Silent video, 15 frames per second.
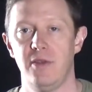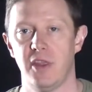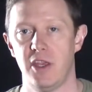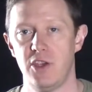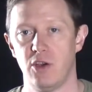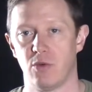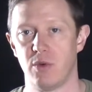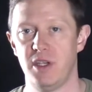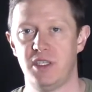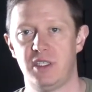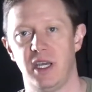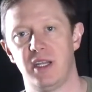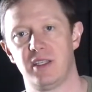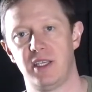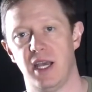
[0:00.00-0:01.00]
Then you'll
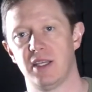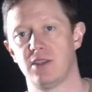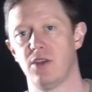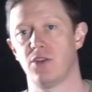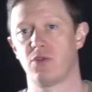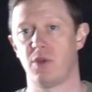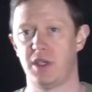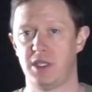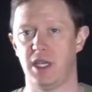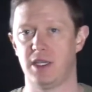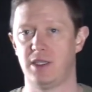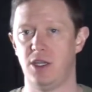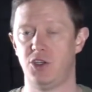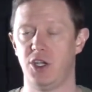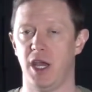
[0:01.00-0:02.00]
reset, assess, and
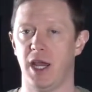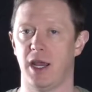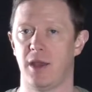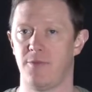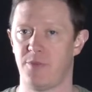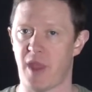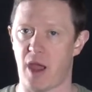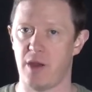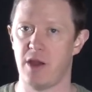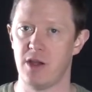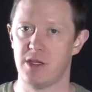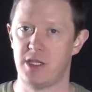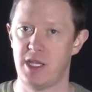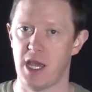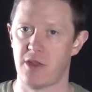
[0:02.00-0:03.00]
360 check. Now
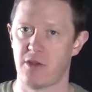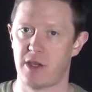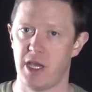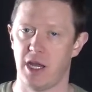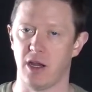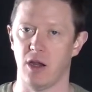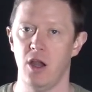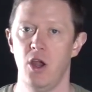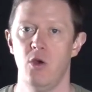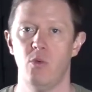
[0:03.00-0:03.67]
here's the other kicker.